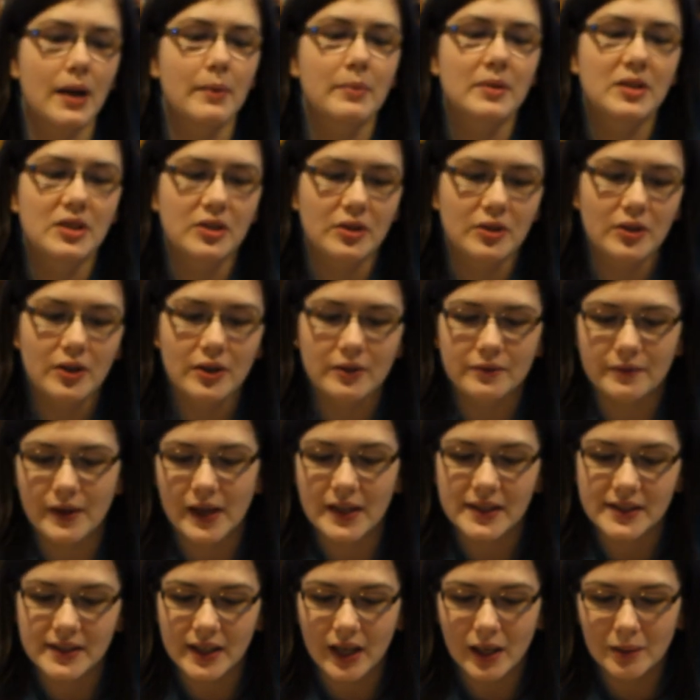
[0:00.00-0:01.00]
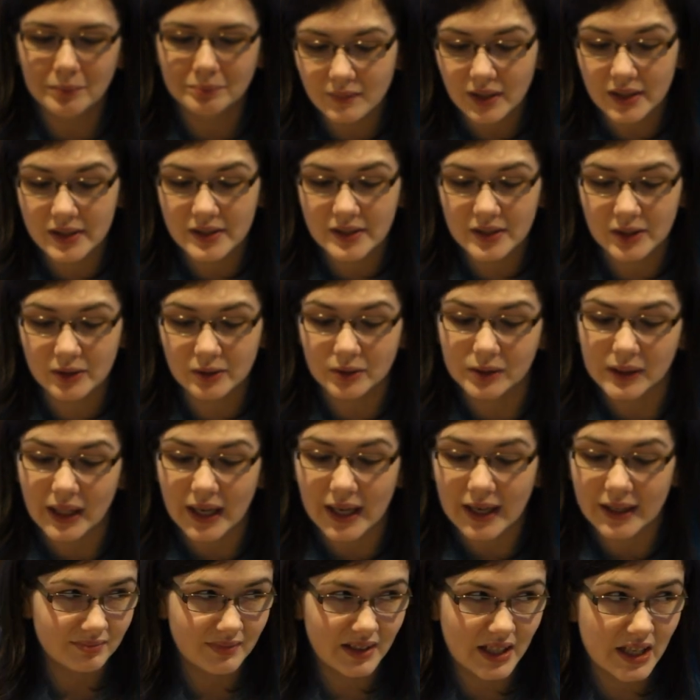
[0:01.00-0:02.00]
able to do her face up until
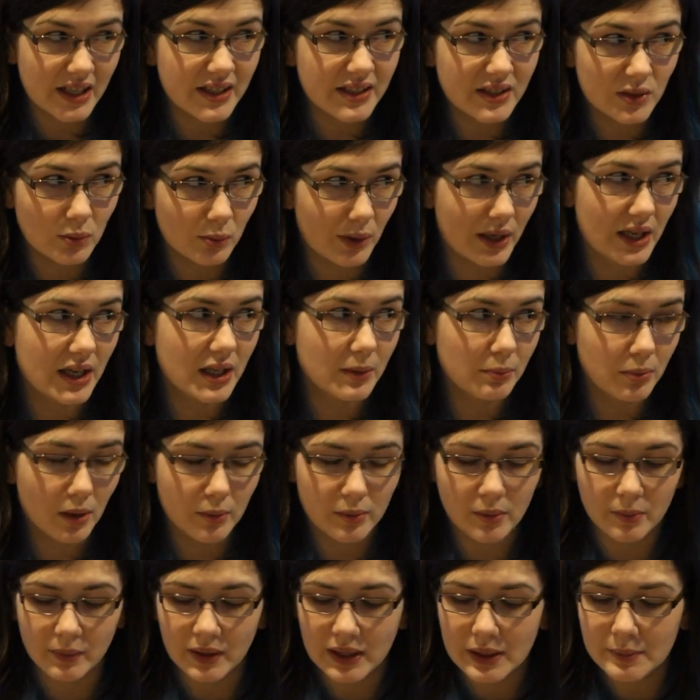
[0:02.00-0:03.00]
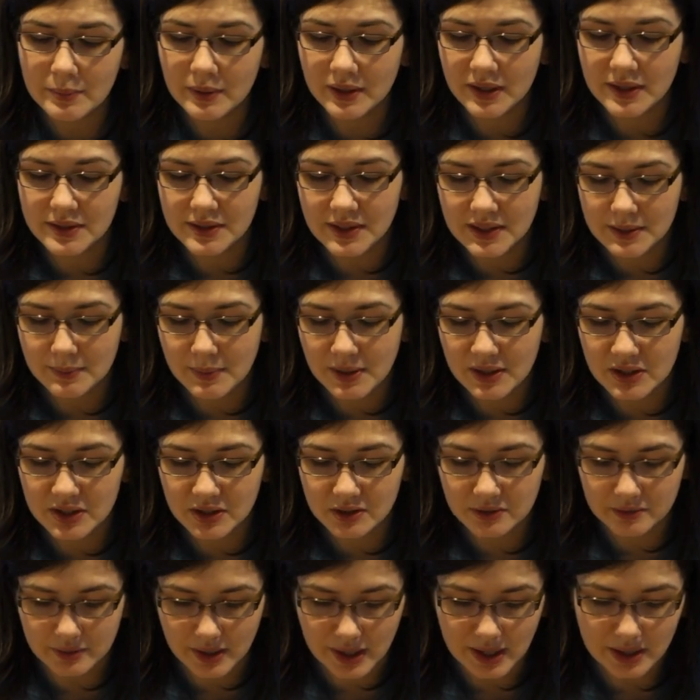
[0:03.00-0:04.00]
like next week, probably, because it's meant
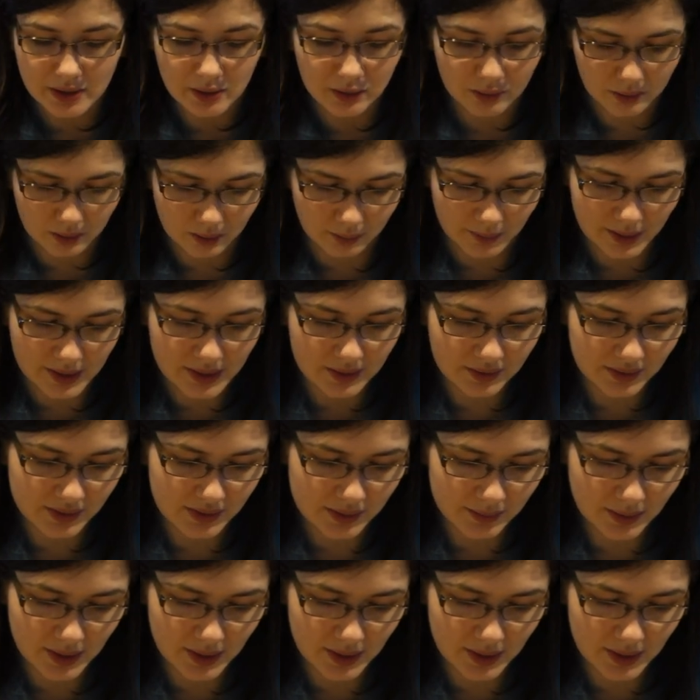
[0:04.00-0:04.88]
to rain all week this